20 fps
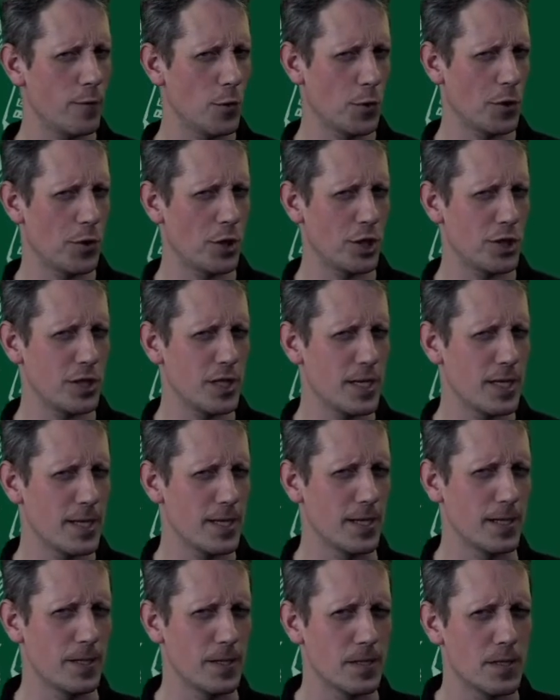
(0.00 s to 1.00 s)
or 30
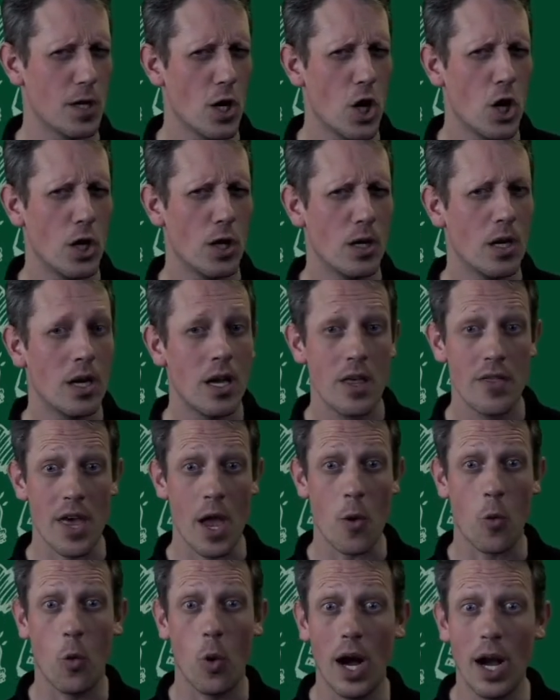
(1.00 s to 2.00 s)
years. They
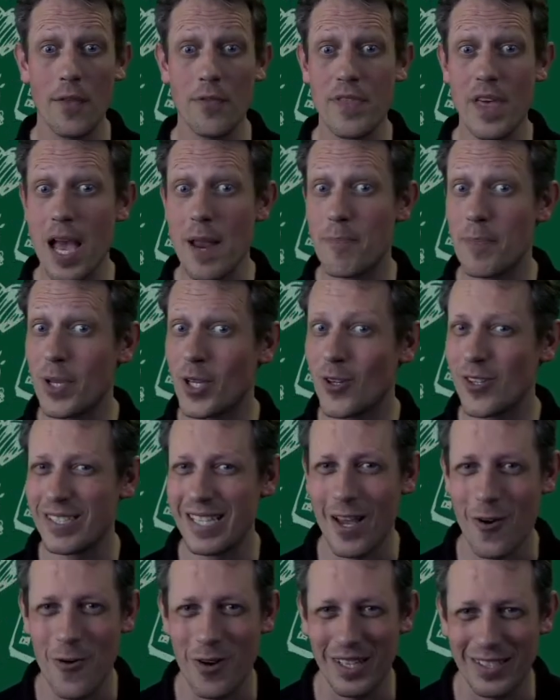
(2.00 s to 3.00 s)
want that because
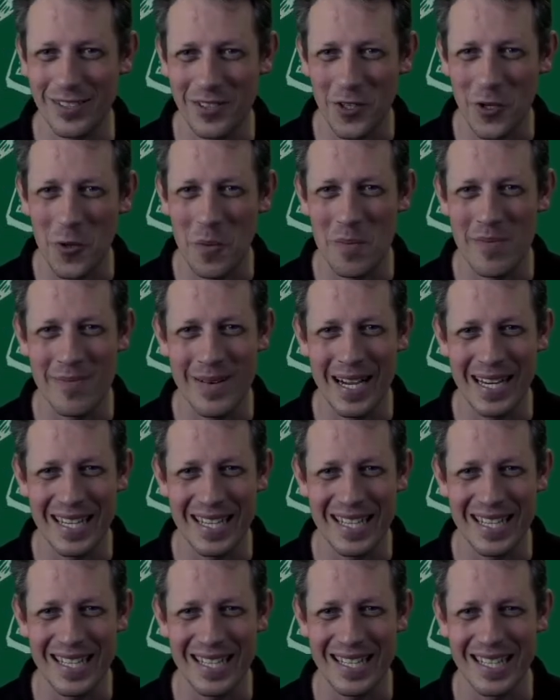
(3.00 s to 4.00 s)
they want your
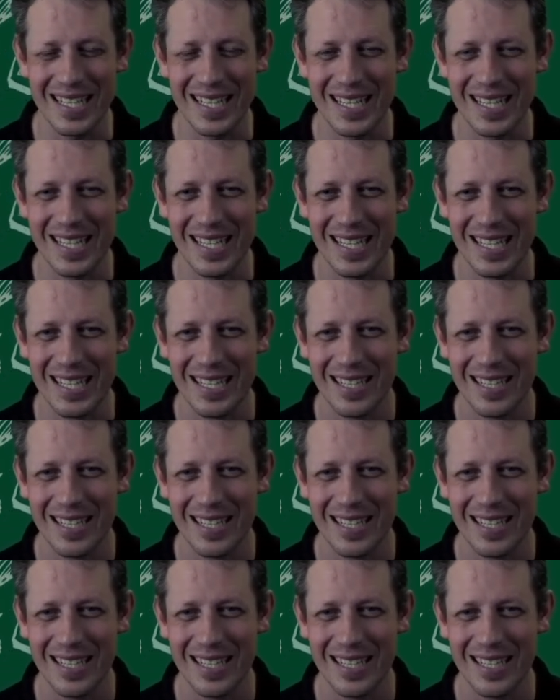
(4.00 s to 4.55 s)
money.